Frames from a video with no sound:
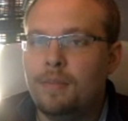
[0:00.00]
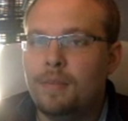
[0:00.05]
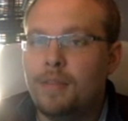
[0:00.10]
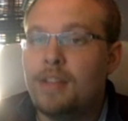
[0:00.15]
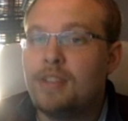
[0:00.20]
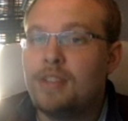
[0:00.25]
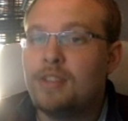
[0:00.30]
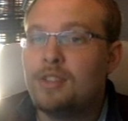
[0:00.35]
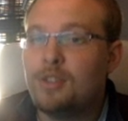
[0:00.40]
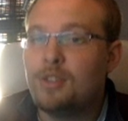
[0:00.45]

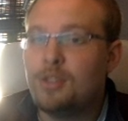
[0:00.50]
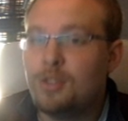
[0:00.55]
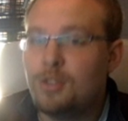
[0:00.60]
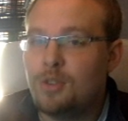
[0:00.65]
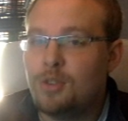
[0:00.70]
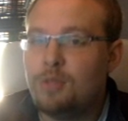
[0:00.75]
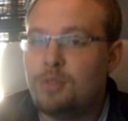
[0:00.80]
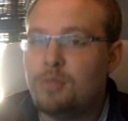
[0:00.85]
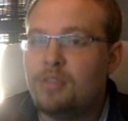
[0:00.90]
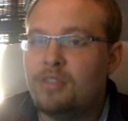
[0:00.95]
That's a
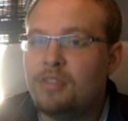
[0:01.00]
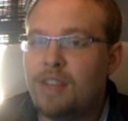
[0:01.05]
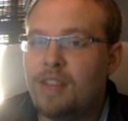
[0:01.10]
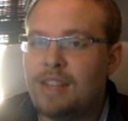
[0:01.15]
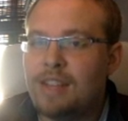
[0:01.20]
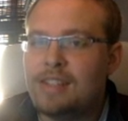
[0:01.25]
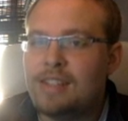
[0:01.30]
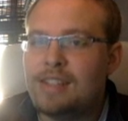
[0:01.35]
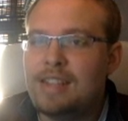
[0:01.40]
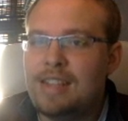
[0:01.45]
super
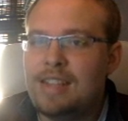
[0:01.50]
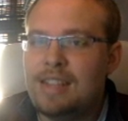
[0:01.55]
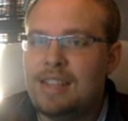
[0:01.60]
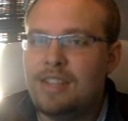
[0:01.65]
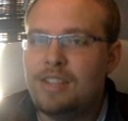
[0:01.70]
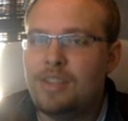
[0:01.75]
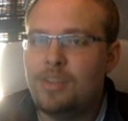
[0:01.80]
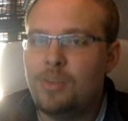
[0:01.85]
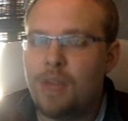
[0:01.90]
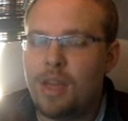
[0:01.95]
fast and
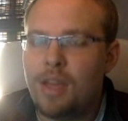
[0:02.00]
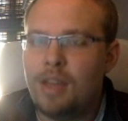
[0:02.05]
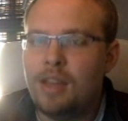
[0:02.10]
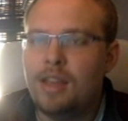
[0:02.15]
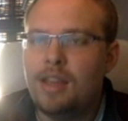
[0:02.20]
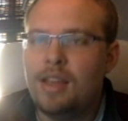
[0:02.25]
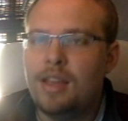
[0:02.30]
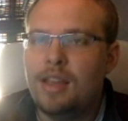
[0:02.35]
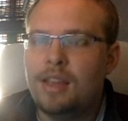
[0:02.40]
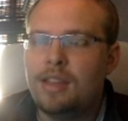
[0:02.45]
easy way,
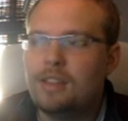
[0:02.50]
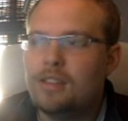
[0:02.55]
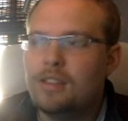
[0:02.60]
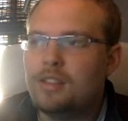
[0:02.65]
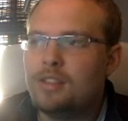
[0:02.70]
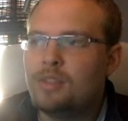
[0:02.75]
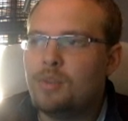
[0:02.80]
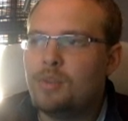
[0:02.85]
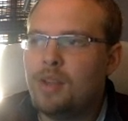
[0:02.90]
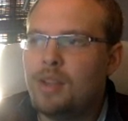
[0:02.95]
and this
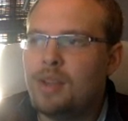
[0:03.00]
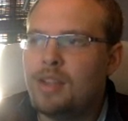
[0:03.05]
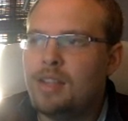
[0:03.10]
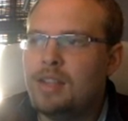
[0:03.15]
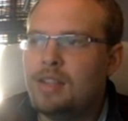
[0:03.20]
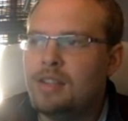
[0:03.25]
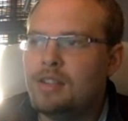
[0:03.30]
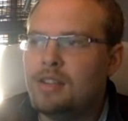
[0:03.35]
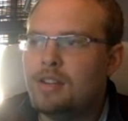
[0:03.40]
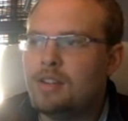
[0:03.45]
is why key
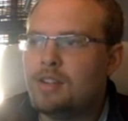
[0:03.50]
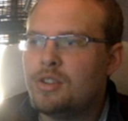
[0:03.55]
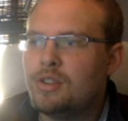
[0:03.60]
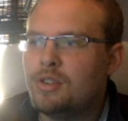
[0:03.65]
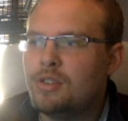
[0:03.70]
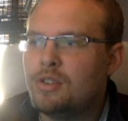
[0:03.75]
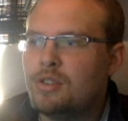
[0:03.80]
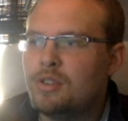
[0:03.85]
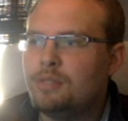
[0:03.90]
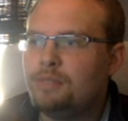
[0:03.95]

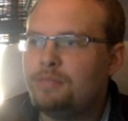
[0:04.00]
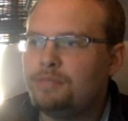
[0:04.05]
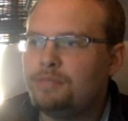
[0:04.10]
signatures